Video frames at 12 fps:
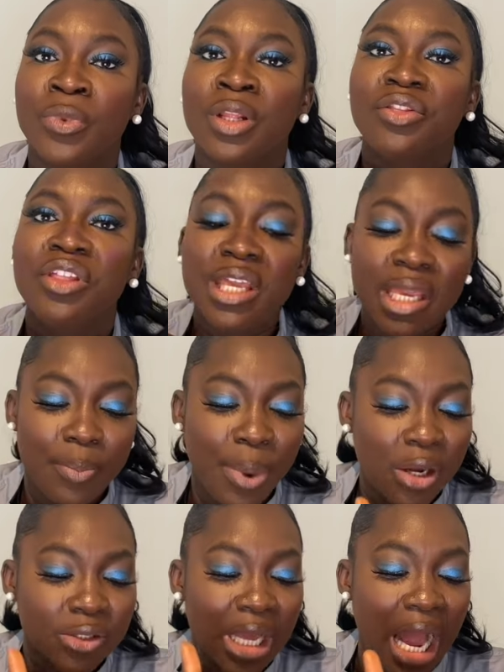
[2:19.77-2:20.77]
Think
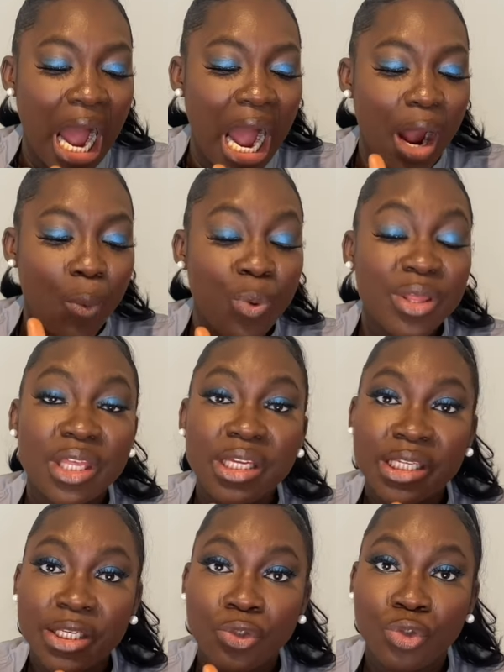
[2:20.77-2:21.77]
about within
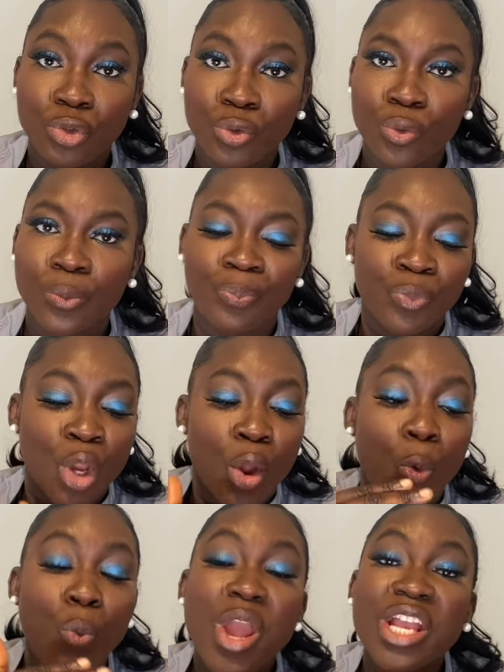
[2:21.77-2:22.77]
these two,
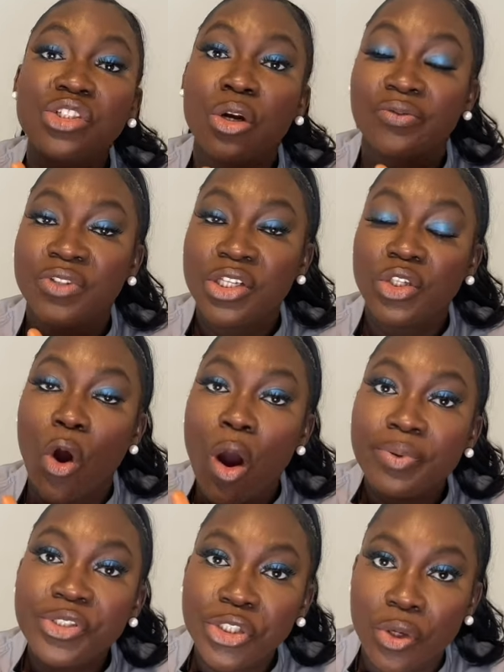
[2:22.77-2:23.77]
which of these
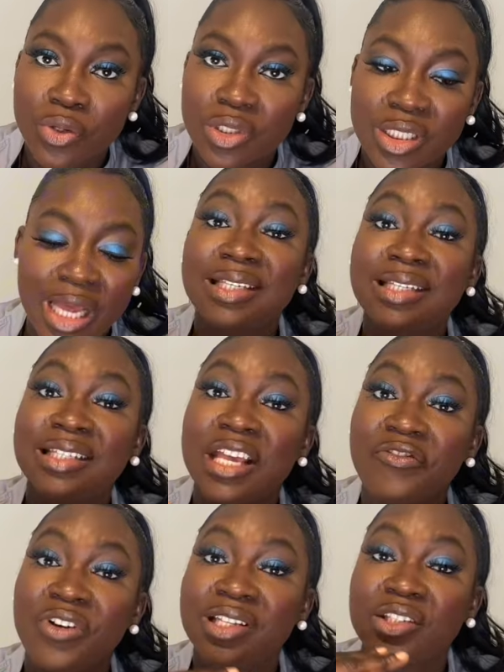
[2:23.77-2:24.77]
options is the
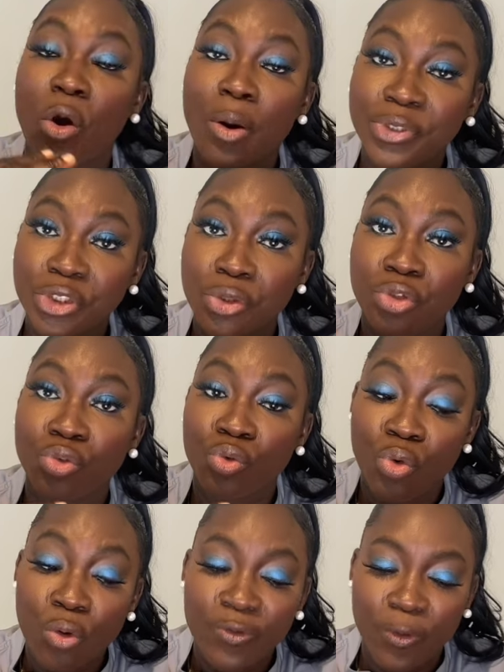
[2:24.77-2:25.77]
safest option to
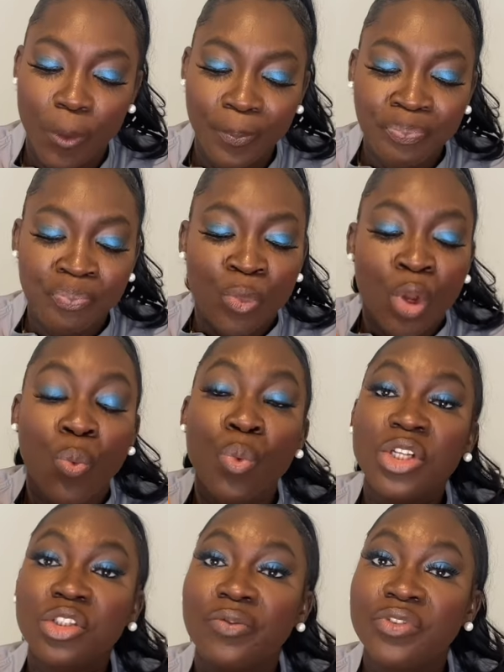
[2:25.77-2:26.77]
go for?
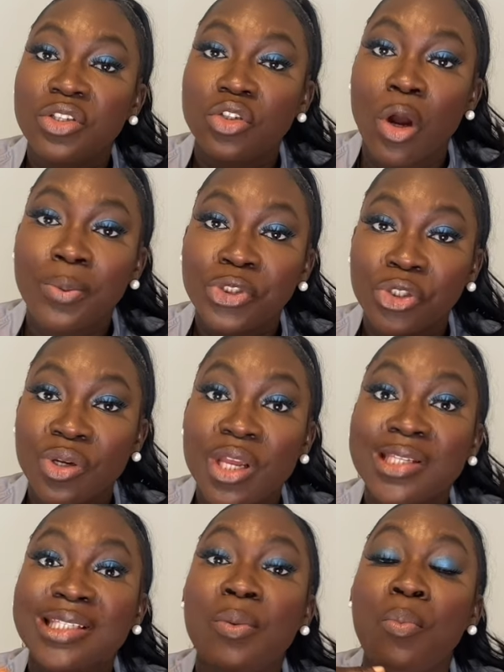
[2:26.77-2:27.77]
Which of this option
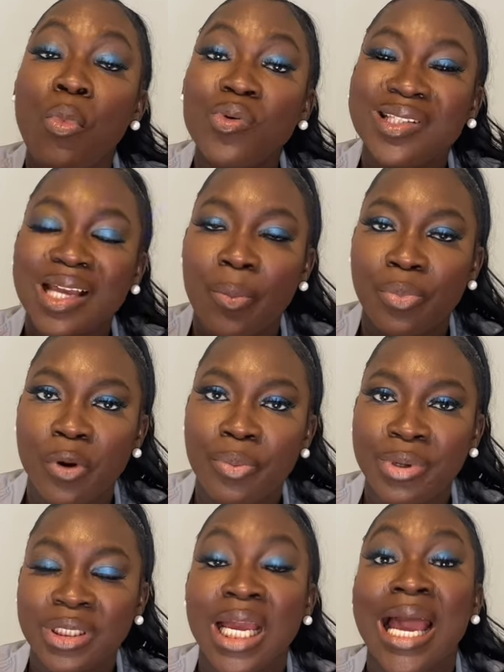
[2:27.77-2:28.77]
is the most
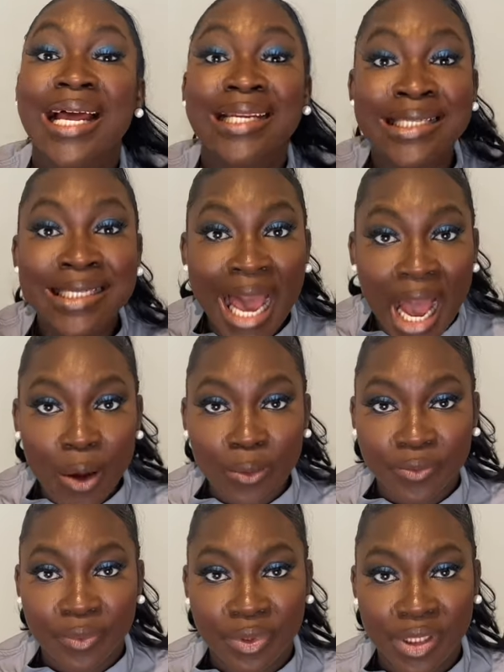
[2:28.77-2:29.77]
appropriate? Now,
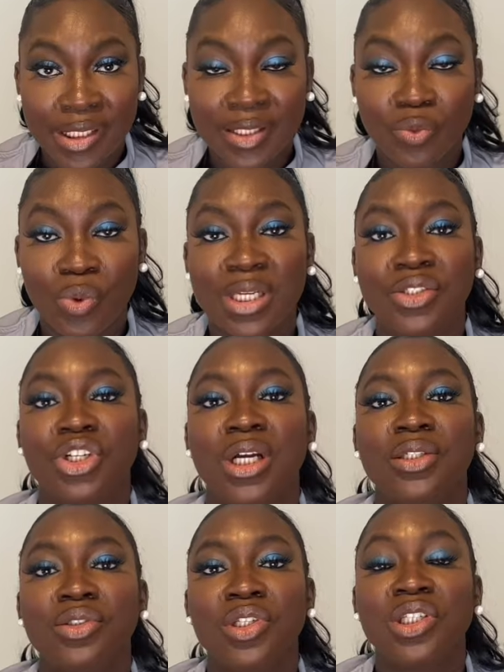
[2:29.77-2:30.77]
this is where the
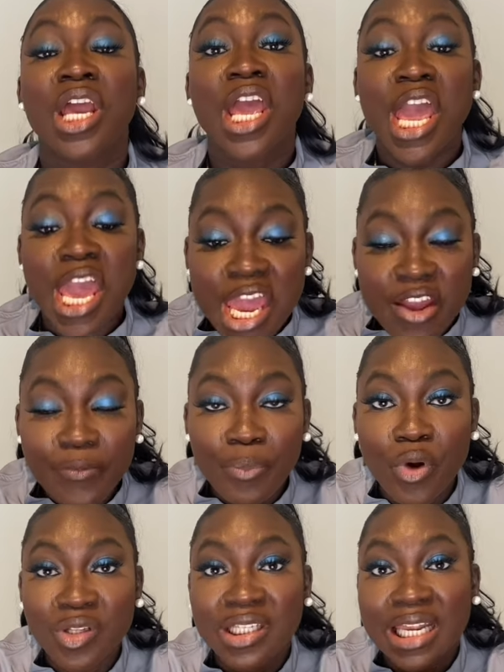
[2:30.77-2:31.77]
challenge is. If
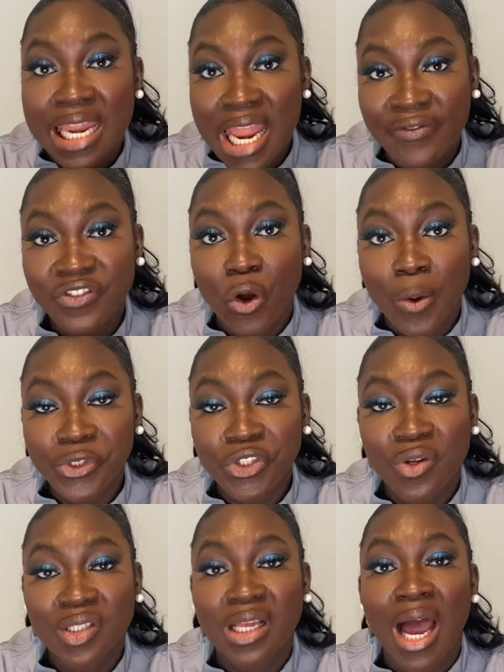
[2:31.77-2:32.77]
both left
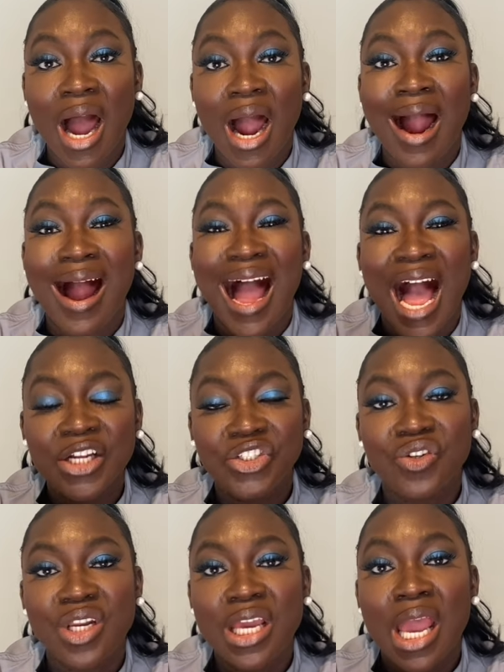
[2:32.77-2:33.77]
options are
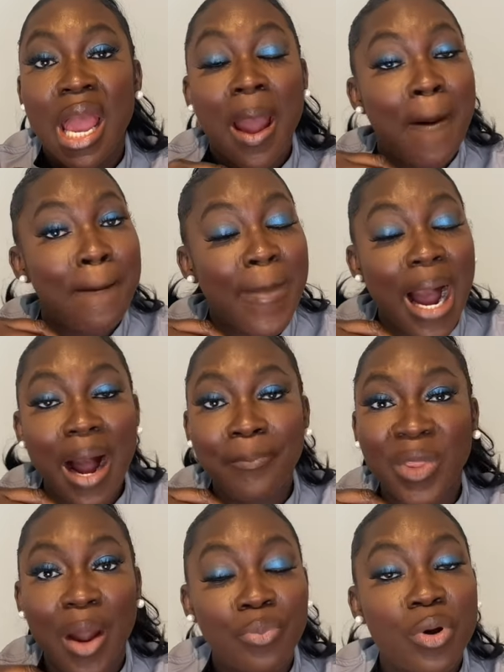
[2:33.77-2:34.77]
actually
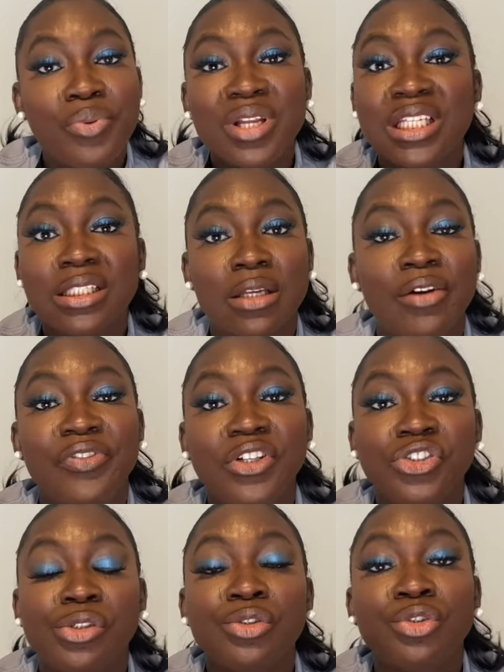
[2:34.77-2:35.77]
appropriate
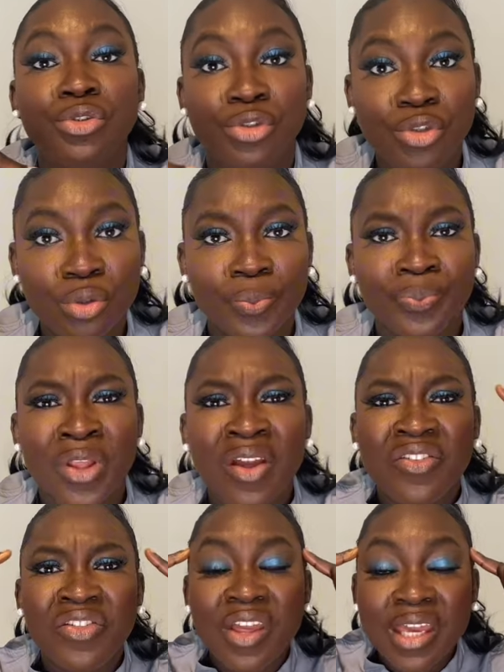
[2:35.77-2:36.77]
intervention to do,
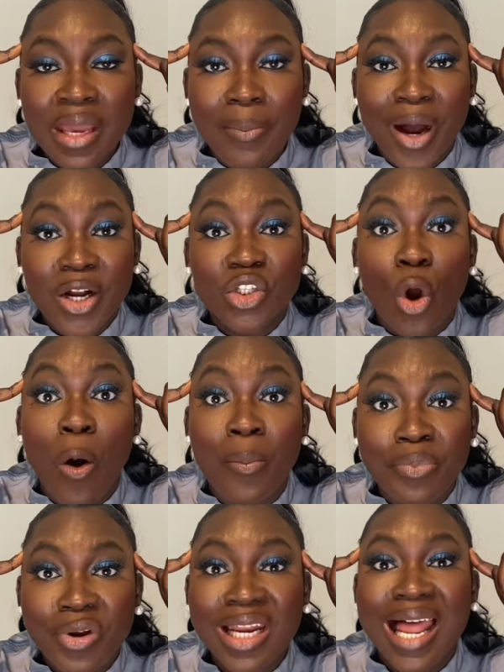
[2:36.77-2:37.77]
think about
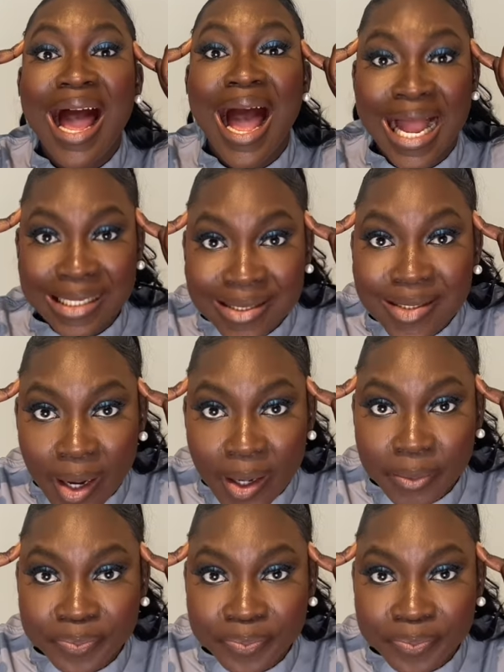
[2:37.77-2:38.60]
umbrella answer.